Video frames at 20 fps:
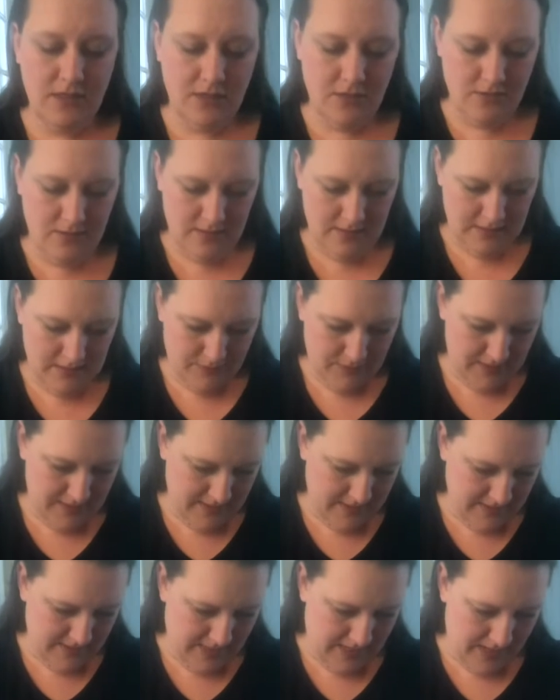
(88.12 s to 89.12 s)
use this piece
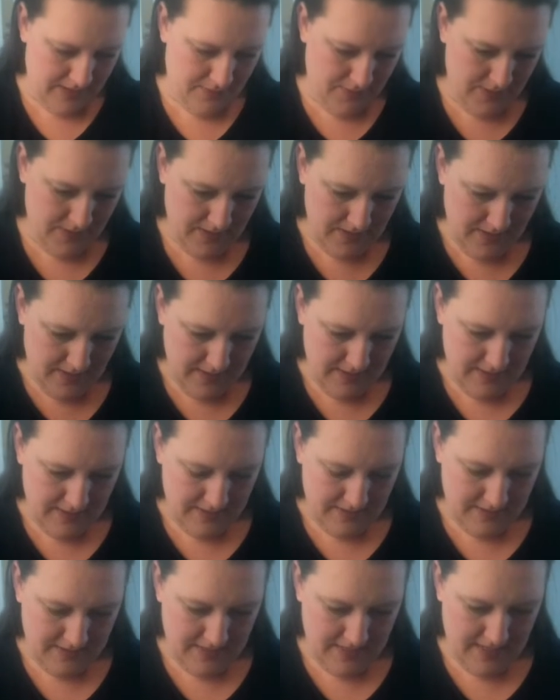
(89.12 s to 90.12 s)
of tape
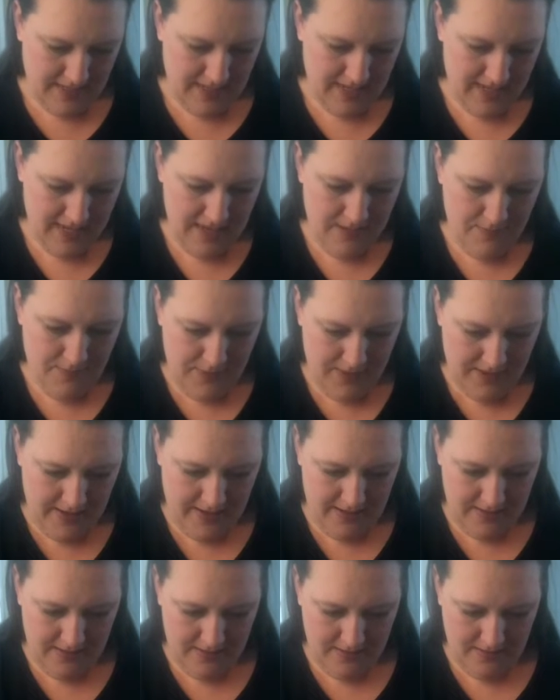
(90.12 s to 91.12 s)
to keep
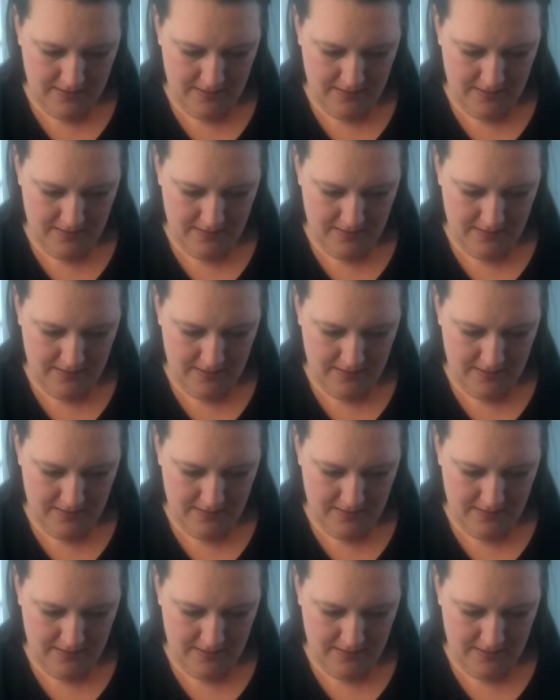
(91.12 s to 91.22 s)
it